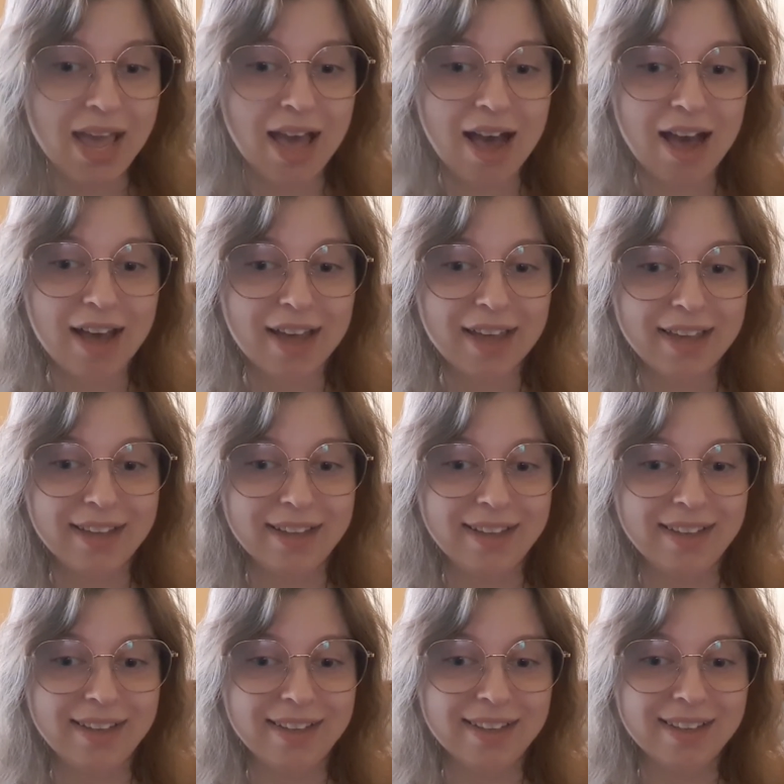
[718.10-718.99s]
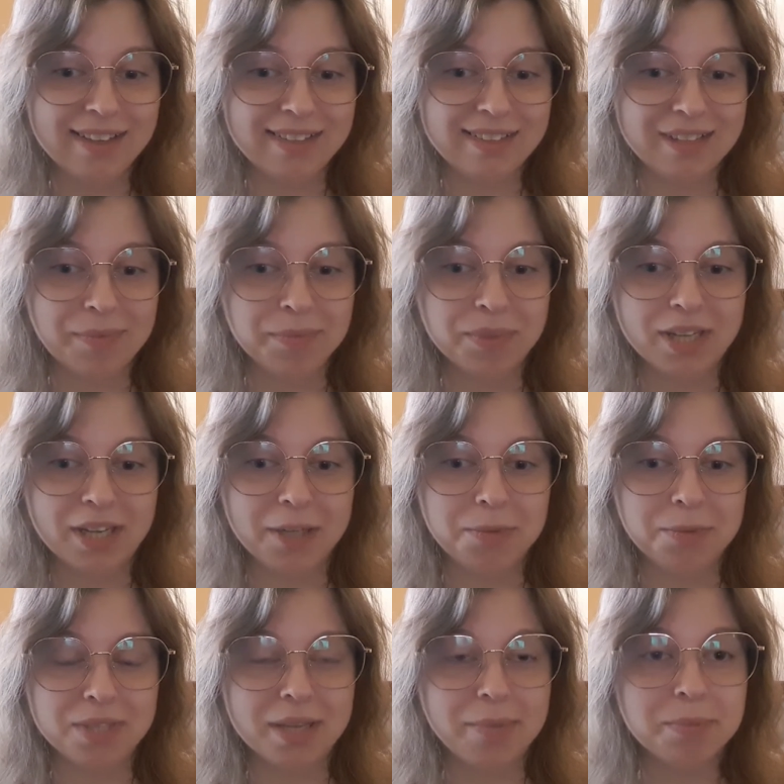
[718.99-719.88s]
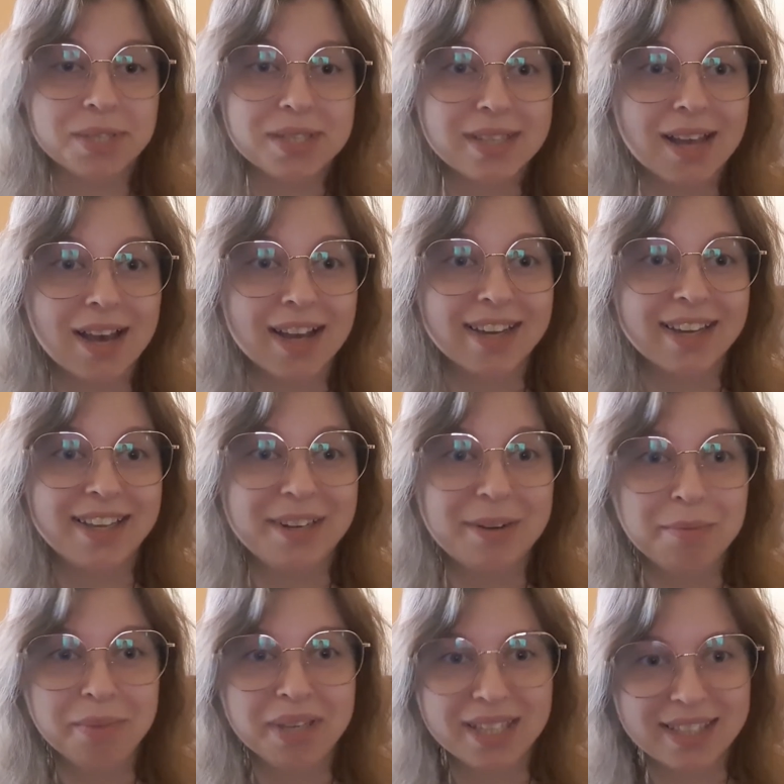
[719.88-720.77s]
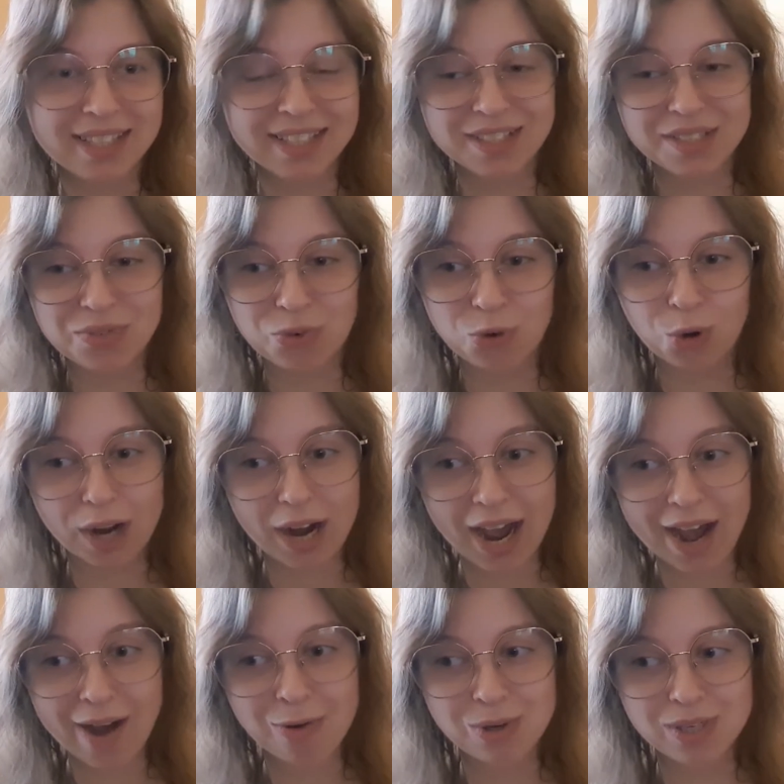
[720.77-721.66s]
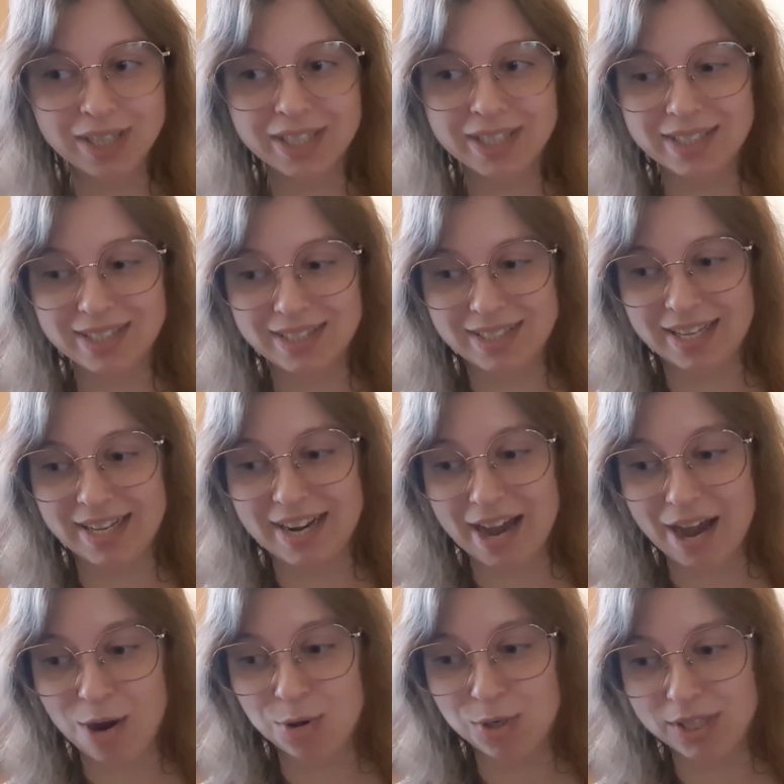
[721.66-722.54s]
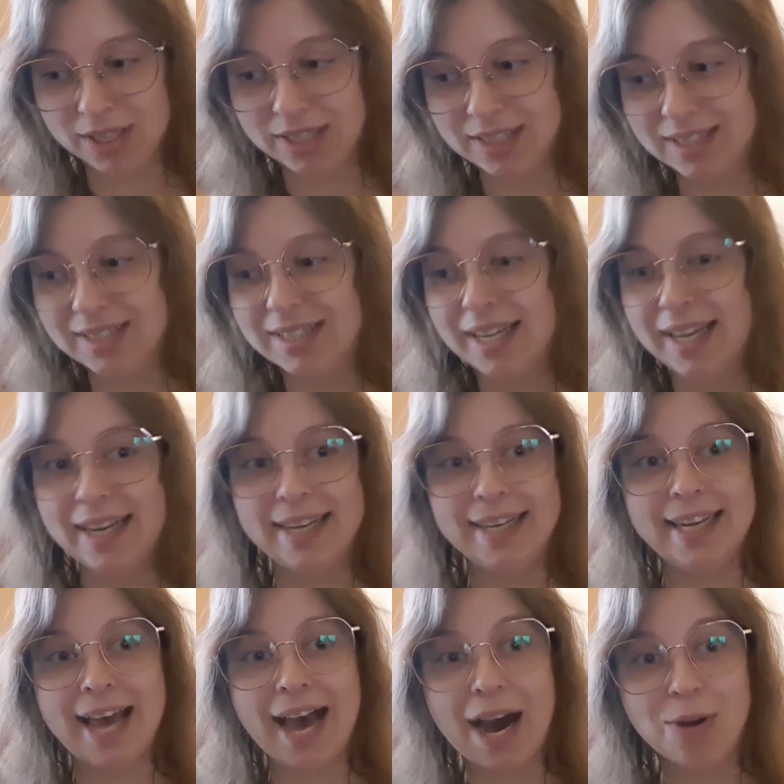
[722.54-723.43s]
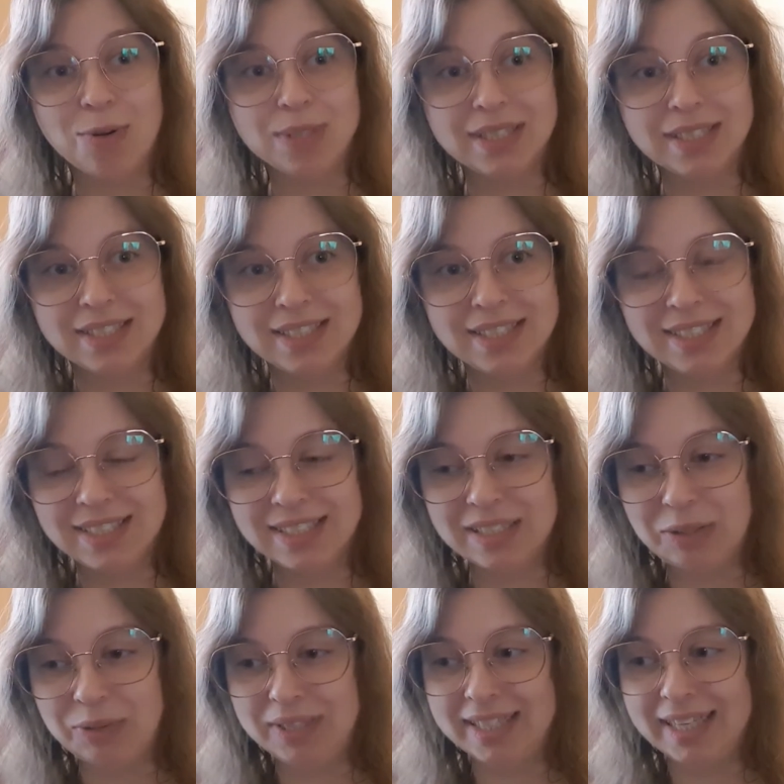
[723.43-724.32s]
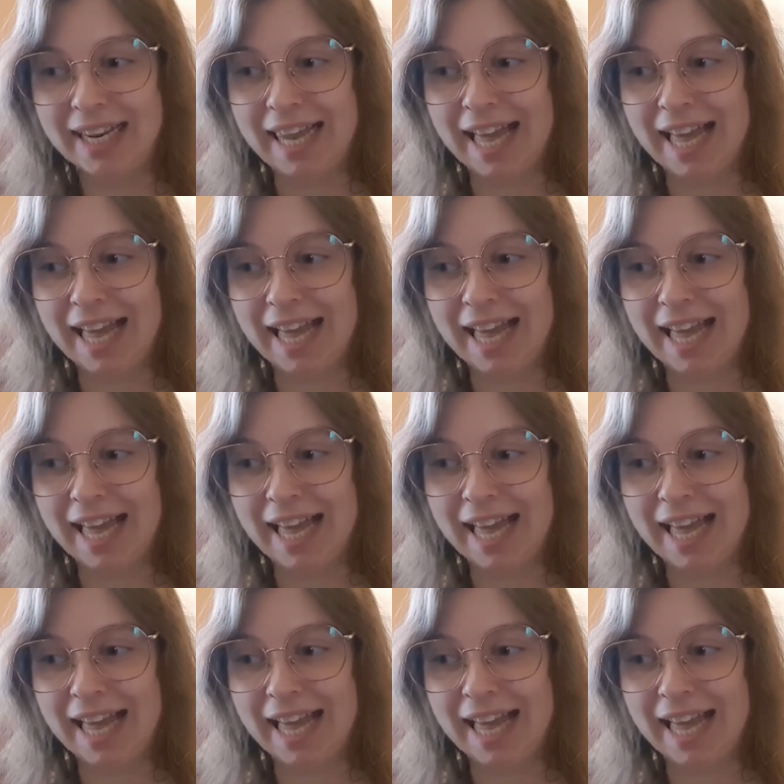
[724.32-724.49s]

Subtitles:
I sometimes am stuck in meetings for hours and hours and hours with